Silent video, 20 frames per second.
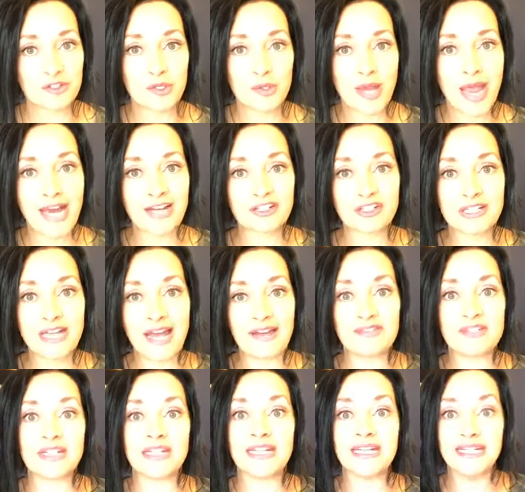So you actually
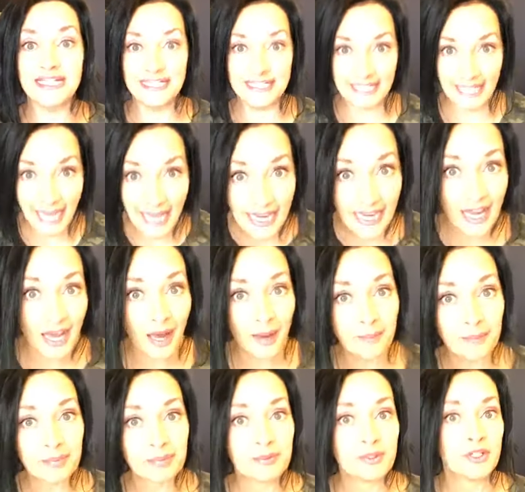have to get
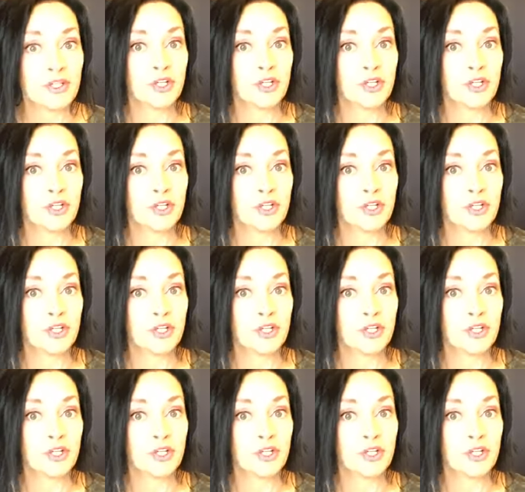up,